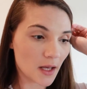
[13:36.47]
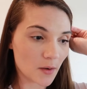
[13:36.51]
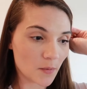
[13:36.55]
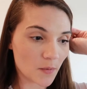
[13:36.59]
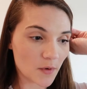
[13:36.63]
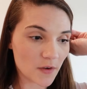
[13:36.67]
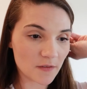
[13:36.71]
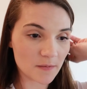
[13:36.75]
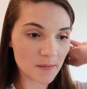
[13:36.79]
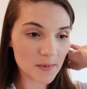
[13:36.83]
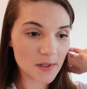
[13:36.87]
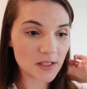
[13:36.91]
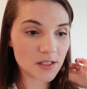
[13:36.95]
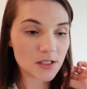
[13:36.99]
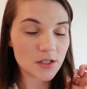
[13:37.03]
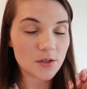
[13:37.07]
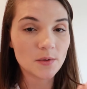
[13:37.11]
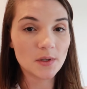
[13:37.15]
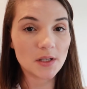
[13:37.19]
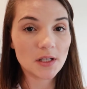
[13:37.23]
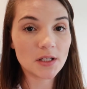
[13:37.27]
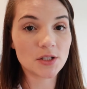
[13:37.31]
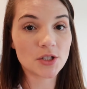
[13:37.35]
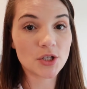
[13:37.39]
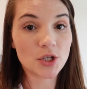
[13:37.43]
We've been
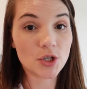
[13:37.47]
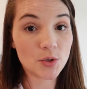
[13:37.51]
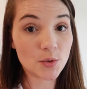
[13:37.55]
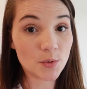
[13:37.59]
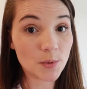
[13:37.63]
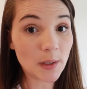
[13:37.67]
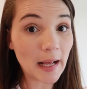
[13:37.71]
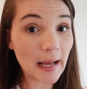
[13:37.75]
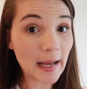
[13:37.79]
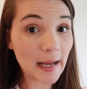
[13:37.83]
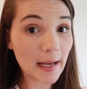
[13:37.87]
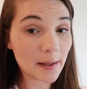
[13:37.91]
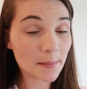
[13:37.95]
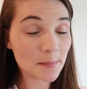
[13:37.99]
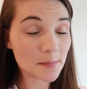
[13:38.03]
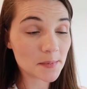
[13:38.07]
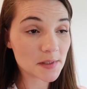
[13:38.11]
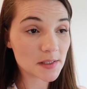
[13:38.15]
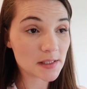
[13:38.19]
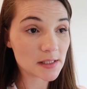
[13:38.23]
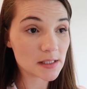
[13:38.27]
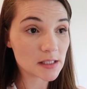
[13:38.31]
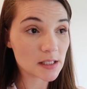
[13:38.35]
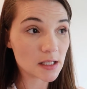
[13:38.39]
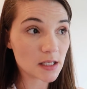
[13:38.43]
doing two
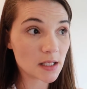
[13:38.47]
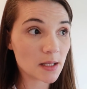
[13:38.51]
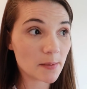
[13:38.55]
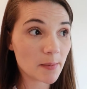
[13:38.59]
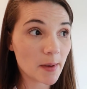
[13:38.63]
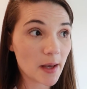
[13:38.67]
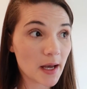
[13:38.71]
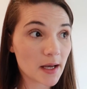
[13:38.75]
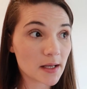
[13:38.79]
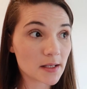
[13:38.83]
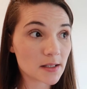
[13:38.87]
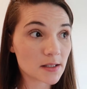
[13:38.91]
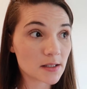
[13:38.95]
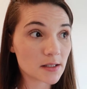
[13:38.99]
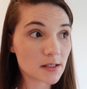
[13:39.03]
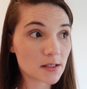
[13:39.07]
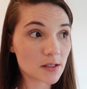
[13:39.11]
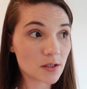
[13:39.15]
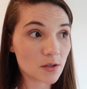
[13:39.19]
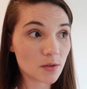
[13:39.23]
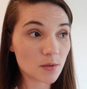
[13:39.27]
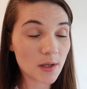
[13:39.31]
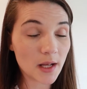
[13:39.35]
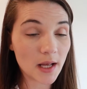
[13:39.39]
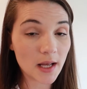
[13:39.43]
naps the past
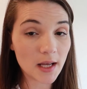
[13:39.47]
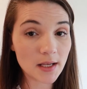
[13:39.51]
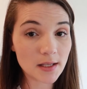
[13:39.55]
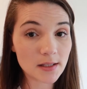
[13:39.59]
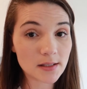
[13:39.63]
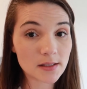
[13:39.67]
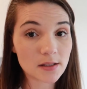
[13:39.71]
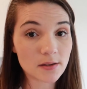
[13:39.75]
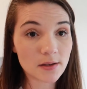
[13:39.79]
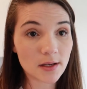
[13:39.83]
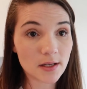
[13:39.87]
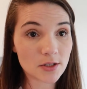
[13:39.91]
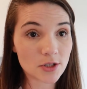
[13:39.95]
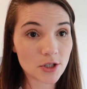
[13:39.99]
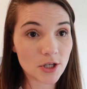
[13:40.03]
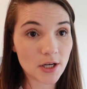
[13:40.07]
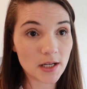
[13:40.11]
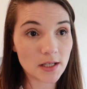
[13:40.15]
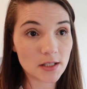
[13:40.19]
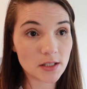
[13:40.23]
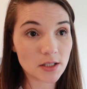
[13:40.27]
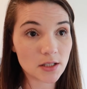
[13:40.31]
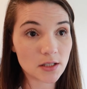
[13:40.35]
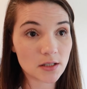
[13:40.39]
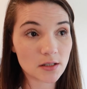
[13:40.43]
two days, so yesterday
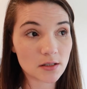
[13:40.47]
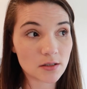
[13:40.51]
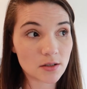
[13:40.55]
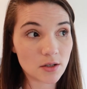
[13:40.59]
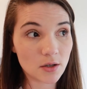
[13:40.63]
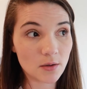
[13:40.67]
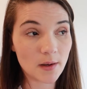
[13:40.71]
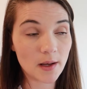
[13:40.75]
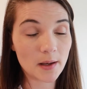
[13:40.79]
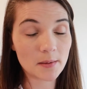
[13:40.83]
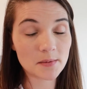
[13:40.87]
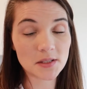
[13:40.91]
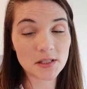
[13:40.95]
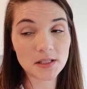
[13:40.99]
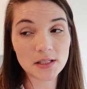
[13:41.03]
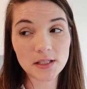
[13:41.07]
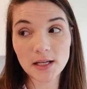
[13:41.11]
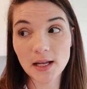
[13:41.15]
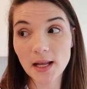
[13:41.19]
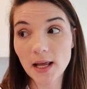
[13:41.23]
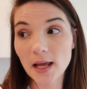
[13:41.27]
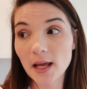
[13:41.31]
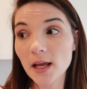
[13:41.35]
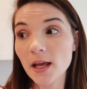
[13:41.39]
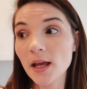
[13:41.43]
he took two naps and
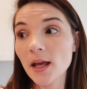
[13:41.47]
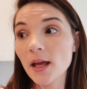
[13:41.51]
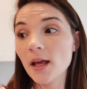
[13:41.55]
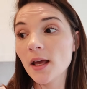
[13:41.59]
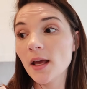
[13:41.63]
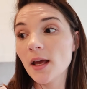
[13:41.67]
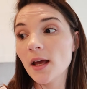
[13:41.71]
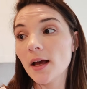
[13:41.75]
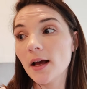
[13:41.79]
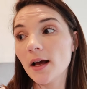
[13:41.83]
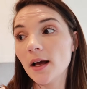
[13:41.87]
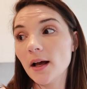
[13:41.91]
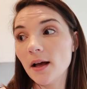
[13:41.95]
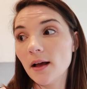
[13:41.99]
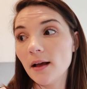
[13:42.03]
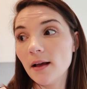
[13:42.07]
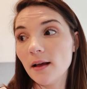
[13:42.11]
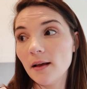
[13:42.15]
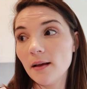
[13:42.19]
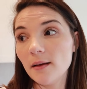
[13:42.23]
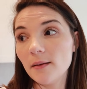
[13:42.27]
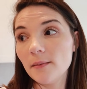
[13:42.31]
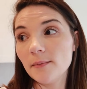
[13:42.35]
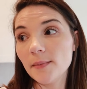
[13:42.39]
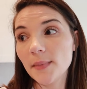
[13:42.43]
today,
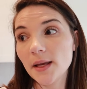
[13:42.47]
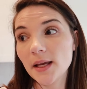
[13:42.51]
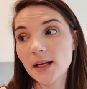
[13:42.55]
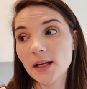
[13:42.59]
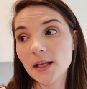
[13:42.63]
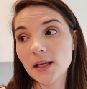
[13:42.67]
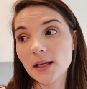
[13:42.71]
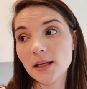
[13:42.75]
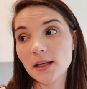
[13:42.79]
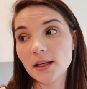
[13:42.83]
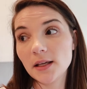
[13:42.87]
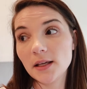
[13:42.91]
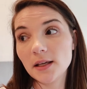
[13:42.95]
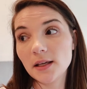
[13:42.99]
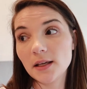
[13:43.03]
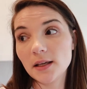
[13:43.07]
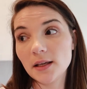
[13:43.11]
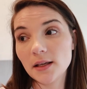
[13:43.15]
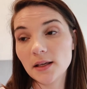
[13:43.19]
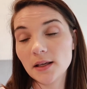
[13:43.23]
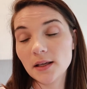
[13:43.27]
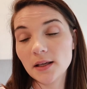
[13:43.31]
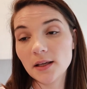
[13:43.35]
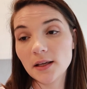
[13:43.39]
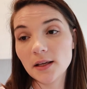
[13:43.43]
um, and
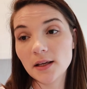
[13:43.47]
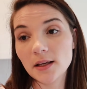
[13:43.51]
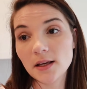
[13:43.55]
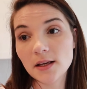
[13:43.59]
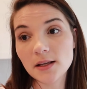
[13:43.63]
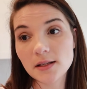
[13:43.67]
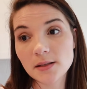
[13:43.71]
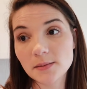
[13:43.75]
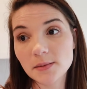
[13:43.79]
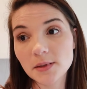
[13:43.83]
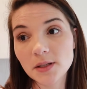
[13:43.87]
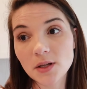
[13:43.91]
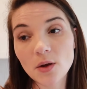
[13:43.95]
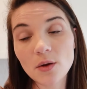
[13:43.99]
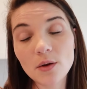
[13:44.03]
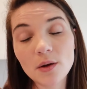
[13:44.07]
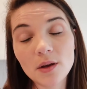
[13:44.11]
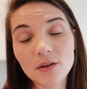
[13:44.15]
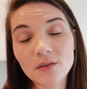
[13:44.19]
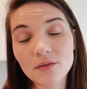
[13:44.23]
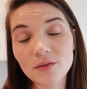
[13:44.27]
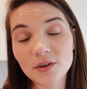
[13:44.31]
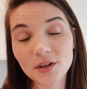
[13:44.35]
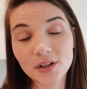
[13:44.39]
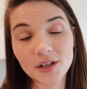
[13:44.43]
he has been
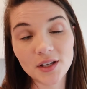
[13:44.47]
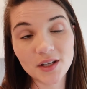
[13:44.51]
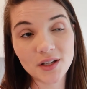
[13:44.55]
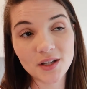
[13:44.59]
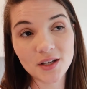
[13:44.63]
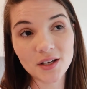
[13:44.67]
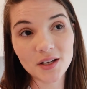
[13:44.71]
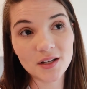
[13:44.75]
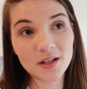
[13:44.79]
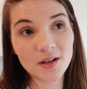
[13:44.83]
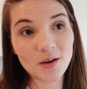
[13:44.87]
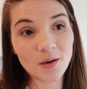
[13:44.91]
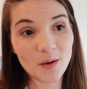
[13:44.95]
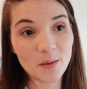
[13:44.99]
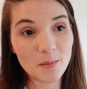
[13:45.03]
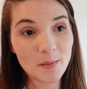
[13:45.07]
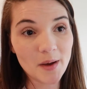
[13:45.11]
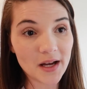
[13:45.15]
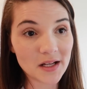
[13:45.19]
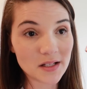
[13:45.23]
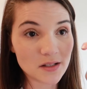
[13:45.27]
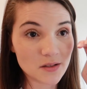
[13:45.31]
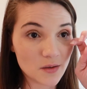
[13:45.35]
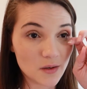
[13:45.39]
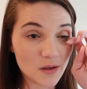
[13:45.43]
doing really good going
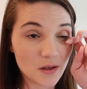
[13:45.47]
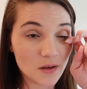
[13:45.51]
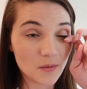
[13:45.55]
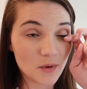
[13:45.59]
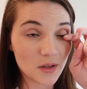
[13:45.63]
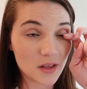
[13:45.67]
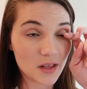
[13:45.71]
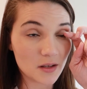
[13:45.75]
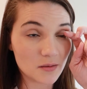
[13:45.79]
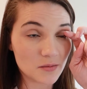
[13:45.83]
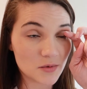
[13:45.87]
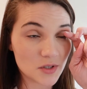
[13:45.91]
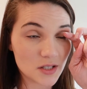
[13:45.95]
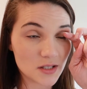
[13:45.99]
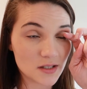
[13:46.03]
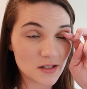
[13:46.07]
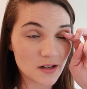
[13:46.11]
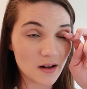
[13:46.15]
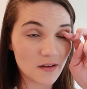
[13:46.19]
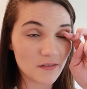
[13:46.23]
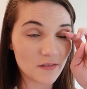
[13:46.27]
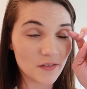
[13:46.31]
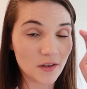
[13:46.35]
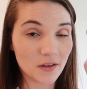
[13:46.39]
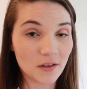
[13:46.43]
back to it with him just
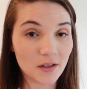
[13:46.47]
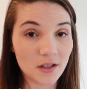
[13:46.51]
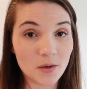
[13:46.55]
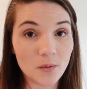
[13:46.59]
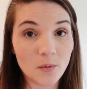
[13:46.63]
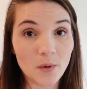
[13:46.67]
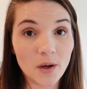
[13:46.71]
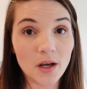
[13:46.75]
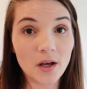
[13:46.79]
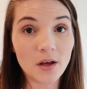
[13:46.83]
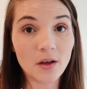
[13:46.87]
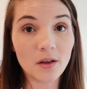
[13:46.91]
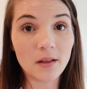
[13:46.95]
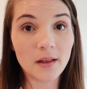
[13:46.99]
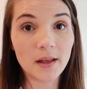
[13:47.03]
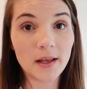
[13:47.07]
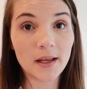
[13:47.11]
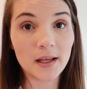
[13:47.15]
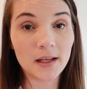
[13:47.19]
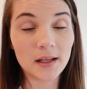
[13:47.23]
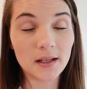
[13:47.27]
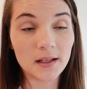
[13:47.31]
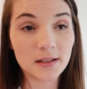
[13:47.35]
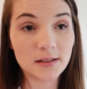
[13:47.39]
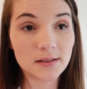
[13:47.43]
not feeling well
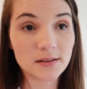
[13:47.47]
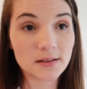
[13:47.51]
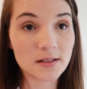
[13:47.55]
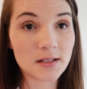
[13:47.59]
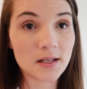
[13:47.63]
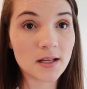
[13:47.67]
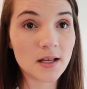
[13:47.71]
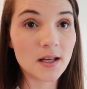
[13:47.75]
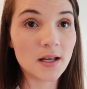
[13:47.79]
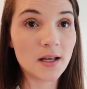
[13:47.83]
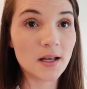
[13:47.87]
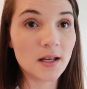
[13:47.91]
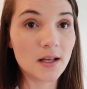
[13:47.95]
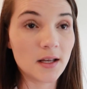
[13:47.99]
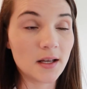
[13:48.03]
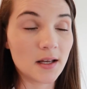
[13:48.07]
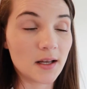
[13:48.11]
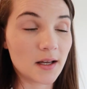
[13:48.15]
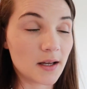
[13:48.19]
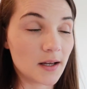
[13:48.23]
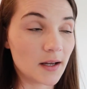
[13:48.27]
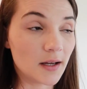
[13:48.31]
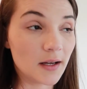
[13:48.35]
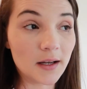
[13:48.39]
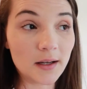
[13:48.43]
and
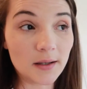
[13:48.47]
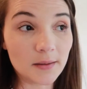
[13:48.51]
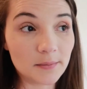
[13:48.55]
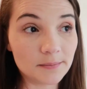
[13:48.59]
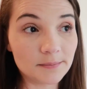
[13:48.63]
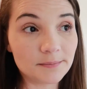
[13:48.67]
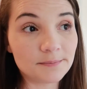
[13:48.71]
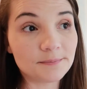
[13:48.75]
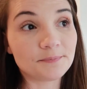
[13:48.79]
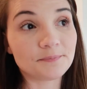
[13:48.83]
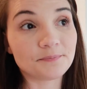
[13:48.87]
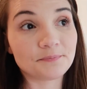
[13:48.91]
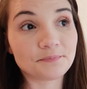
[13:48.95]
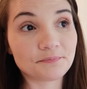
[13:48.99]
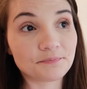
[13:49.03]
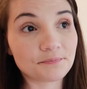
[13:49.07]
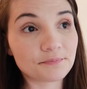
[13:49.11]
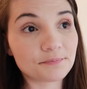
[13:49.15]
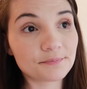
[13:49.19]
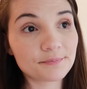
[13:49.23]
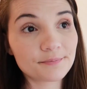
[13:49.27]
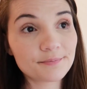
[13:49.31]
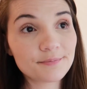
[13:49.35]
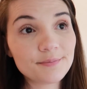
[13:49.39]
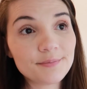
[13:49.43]
um,
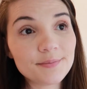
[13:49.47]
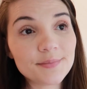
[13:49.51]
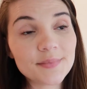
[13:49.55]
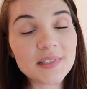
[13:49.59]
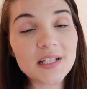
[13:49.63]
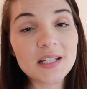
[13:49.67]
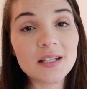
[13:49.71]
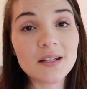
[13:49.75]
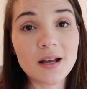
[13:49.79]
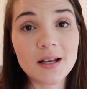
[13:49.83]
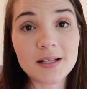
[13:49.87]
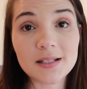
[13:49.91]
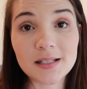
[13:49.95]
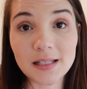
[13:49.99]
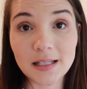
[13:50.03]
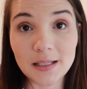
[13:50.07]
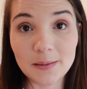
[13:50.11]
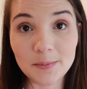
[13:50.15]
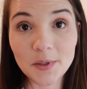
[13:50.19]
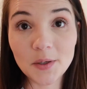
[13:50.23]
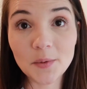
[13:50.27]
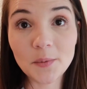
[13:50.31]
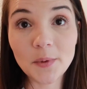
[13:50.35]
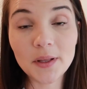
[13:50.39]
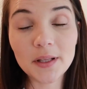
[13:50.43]
not
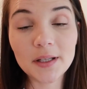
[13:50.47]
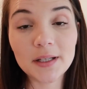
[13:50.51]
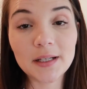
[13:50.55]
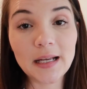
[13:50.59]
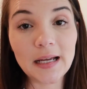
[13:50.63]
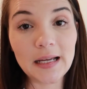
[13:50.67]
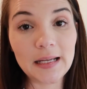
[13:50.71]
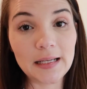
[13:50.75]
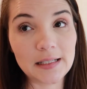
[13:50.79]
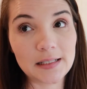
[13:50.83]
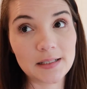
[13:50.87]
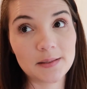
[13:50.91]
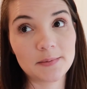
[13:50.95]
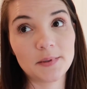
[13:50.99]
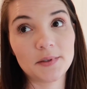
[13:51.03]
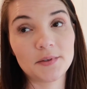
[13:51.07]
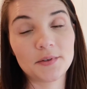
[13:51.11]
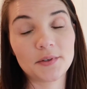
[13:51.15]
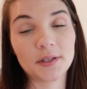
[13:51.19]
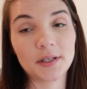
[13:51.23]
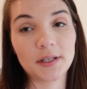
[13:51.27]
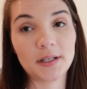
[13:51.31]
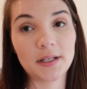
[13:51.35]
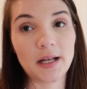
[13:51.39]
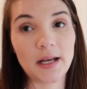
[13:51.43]
sleeping well at night, it's been
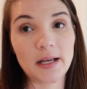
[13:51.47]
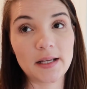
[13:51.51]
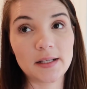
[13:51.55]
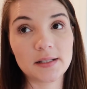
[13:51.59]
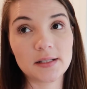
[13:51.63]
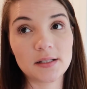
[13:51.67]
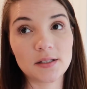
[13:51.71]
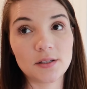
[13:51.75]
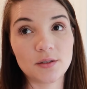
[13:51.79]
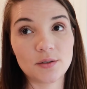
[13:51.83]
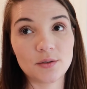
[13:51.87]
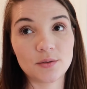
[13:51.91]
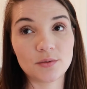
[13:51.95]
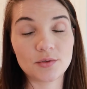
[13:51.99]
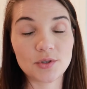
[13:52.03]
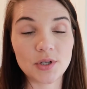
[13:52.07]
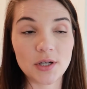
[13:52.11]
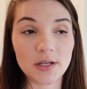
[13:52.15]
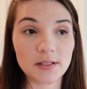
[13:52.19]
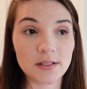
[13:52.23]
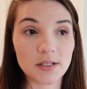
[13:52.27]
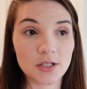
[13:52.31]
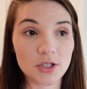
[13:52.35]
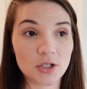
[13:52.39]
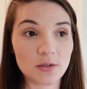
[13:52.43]
really nice to
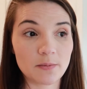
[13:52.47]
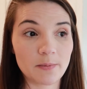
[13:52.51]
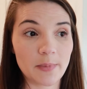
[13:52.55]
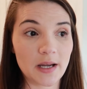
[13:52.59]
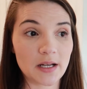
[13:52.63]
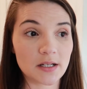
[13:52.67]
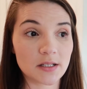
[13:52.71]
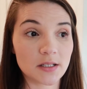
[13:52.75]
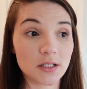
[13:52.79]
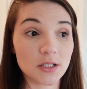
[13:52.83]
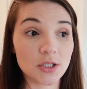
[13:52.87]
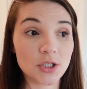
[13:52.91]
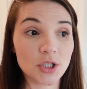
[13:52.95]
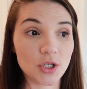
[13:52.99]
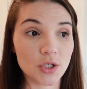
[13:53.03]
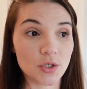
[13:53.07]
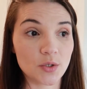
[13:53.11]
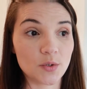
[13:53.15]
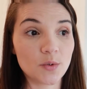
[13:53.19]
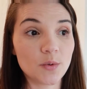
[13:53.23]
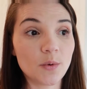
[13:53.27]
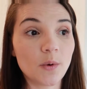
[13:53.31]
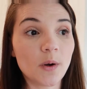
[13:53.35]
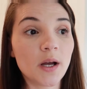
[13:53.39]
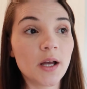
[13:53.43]
transition back to
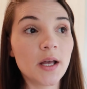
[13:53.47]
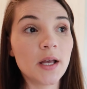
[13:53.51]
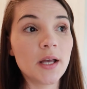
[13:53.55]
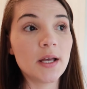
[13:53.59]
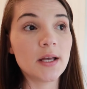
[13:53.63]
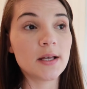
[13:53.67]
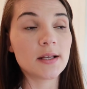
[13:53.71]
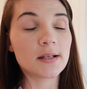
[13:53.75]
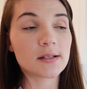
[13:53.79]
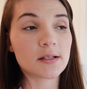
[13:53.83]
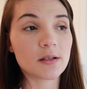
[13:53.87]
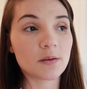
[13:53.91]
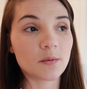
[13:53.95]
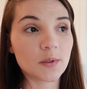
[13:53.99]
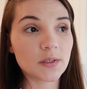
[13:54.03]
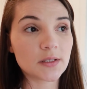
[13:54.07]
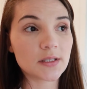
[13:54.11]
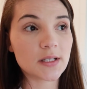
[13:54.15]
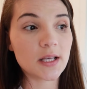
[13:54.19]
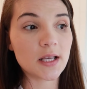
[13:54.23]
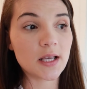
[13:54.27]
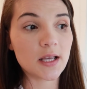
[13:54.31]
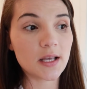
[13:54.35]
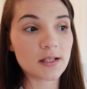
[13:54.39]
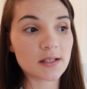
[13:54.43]
two. So
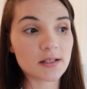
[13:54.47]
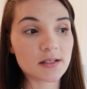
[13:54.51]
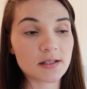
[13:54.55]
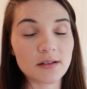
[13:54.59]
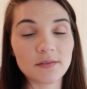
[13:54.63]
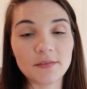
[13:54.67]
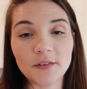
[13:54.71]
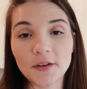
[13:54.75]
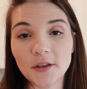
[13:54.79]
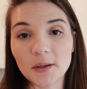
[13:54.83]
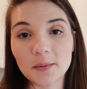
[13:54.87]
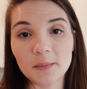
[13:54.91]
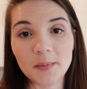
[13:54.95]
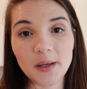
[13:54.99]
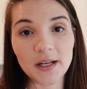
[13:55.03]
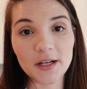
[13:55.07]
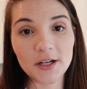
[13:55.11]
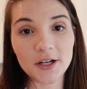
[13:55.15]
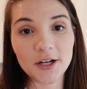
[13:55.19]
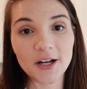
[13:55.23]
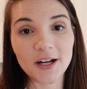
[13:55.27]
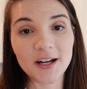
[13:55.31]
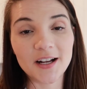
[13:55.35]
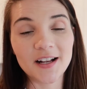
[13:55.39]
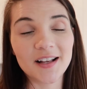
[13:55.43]
once he gets to feeling
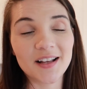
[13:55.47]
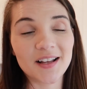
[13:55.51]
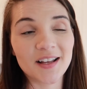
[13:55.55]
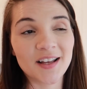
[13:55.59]
better,